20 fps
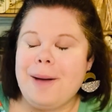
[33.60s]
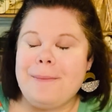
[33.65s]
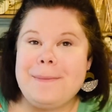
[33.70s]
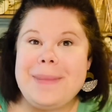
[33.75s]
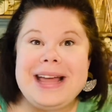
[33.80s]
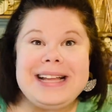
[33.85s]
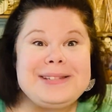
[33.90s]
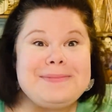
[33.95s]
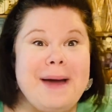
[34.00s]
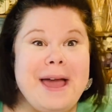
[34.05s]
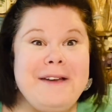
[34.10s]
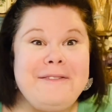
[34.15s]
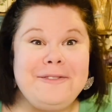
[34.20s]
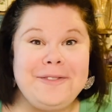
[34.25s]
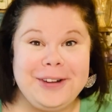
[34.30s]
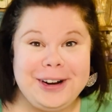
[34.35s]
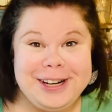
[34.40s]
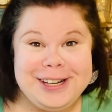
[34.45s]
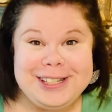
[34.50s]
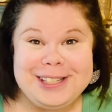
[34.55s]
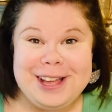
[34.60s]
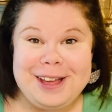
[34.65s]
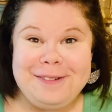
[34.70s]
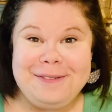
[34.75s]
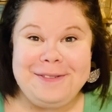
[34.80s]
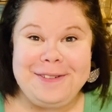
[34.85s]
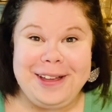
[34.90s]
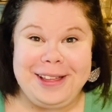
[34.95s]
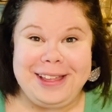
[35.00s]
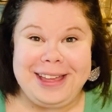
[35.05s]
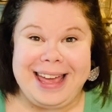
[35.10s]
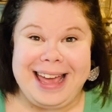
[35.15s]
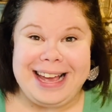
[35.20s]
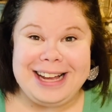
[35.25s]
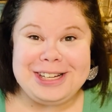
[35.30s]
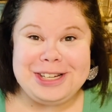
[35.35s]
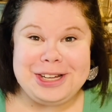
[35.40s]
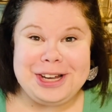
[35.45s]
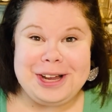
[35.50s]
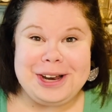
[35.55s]
It's my first
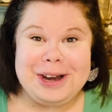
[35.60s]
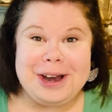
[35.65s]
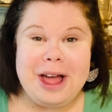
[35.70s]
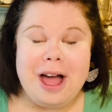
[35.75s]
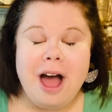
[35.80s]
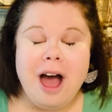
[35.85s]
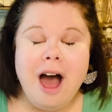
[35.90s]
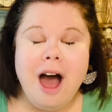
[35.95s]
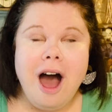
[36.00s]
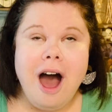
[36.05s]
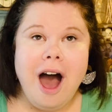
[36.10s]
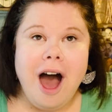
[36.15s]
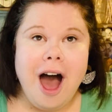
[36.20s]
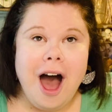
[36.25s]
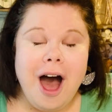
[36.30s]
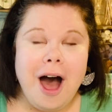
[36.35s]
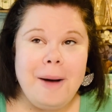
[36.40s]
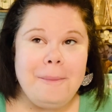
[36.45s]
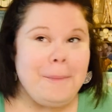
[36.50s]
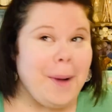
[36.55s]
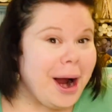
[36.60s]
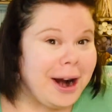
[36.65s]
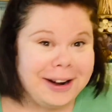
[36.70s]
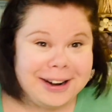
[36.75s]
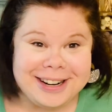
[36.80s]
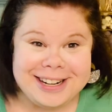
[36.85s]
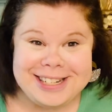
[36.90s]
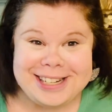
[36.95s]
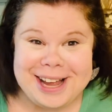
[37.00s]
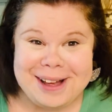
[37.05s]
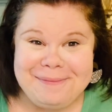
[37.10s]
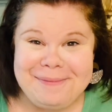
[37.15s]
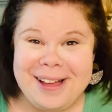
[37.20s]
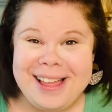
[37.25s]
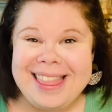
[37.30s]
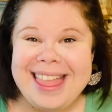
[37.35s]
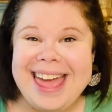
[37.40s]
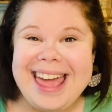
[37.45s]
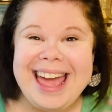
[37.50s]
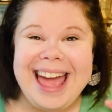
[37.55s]
affiliation partnership.
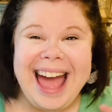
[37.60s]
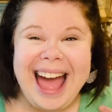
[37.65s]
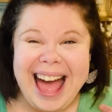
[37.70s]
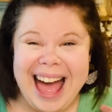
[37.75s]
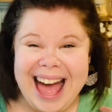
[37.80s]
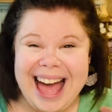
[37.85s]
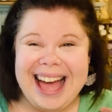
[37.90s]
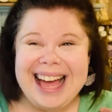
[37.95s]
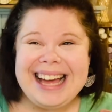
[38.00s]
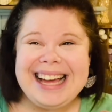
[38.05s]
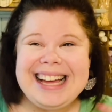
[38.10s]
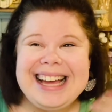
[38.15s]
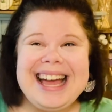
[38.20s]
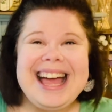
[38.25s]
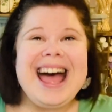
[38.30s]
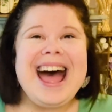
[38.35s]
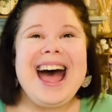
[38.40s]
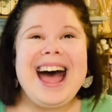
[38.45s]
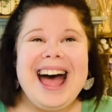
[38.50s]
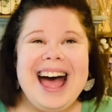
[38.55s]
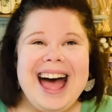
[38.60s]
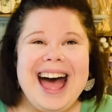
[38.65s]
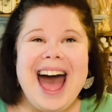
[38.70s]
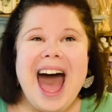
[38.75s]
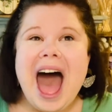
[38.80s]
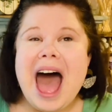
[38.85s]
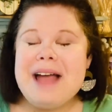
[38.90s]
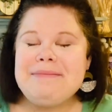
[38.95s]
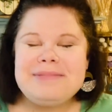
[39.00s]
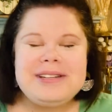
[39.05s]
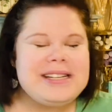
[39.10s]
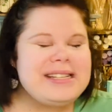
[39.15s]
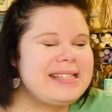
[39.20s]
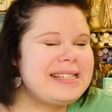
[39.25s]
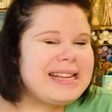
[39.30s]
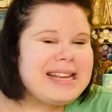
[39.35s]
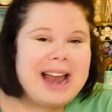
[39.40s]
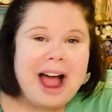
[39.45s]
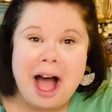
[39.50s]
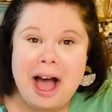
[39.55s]
I'm
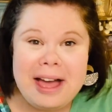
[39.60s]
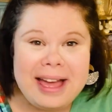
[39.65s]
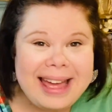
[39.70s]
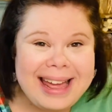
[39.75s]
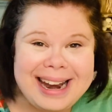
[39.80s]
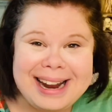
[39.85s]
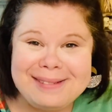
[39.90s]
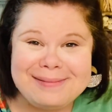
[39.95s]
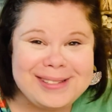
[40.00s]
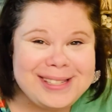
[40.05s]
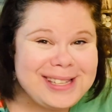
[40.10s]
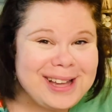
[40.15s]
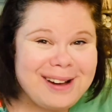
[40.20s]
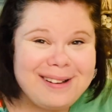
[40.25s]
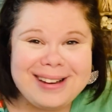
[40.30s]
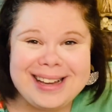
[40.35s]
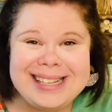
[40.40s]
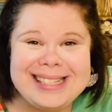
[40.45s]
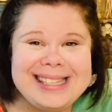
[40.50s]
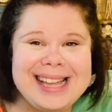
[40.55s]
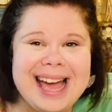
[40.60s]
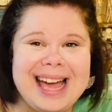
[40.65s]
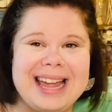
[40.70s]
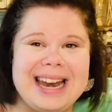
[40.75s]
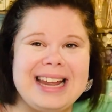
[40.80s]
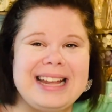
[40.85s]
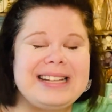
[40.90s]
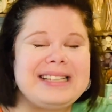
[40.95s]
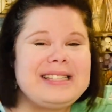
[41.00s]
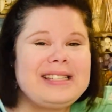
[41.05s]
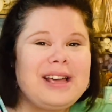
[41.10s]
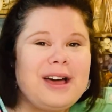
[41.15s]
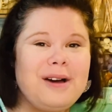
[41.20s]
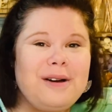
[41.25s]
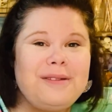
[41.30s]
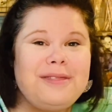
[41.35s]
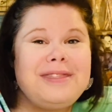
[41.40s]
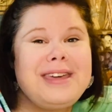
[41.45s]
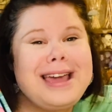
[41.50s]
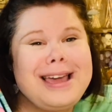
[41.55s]
just in awe and I'm so excited.
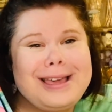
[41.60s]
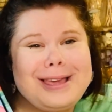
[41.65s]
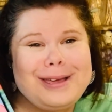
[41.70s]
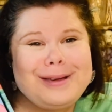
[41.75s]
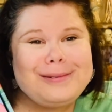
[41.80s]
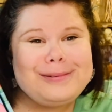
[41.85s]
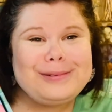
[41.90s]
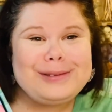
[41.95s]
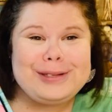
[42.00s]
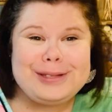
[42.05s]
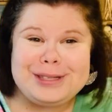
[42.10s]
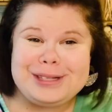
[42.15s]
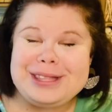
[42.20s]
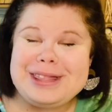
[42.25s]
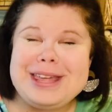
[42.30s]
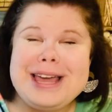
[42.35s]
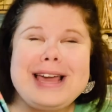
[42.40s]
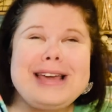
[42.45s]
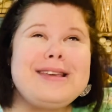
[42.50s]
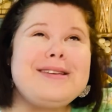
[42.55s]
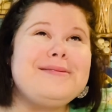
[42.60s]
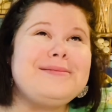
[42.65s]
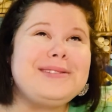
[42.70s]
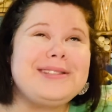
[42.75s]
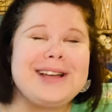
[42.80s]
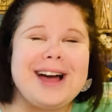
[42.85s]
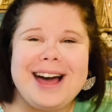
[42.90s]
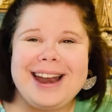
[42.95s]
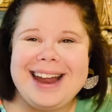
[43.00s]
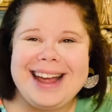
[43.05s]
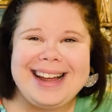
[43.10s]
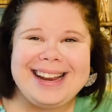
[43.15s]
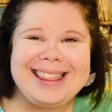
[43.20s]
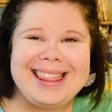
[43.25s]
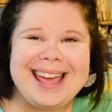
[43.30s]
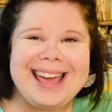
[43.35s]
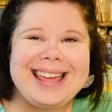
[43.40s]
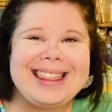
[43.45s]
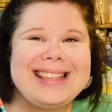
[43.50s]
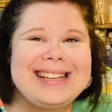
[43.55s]
So thank you, Sonnet.
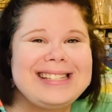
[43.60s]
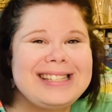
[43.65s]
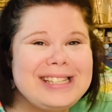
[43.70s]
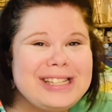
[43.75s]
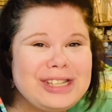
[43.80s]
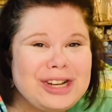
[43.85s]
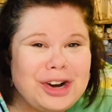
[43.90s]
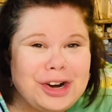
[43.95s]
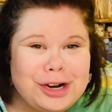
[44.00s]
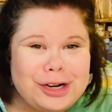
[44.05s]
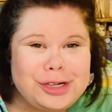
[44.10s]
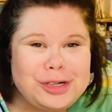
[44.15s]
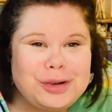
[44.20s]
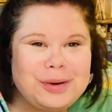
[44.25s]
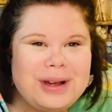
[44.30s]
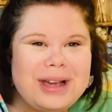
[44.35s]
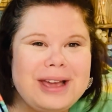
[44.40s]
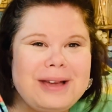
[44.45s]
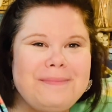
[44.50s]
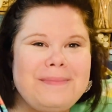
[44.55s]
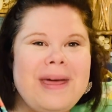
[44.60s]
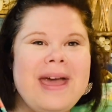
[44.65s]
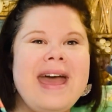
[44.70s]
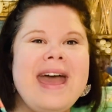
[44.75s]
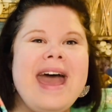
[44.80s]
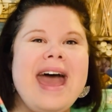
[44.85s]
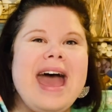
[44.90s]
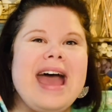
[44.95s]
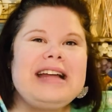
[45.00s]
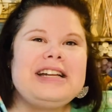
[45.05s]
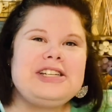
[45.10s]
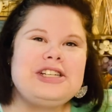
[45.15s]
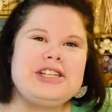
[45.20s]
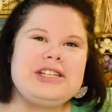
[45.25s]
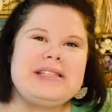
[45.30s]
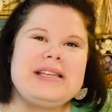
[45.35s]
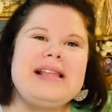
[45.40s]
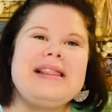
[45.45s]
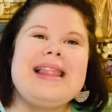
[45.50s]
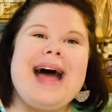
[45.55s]
This is her dream and
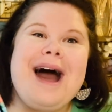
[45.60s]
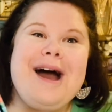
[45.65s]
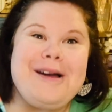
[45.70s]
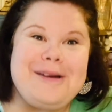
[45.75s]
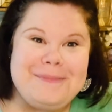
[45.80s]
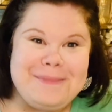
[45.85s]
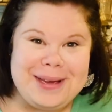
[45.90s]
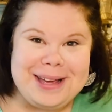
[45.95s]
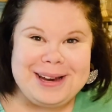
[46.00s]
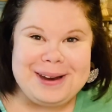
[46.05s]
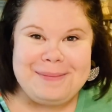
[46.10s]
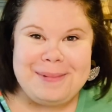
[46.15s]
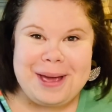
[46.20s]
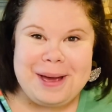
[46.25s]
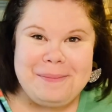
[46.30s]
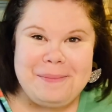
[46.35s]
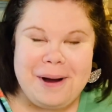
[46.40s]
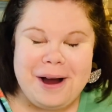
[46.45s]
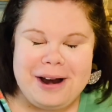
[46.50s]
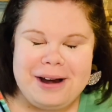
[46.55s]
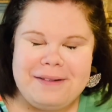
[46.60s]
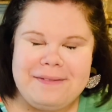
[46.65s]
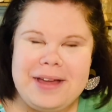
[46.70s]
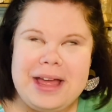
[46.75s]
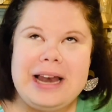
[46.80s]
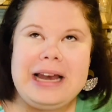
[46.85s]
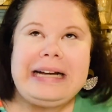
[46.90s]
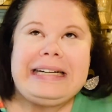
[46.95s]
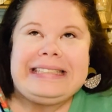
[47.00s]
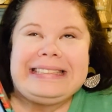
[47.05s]
she's allowing me to be a part of it.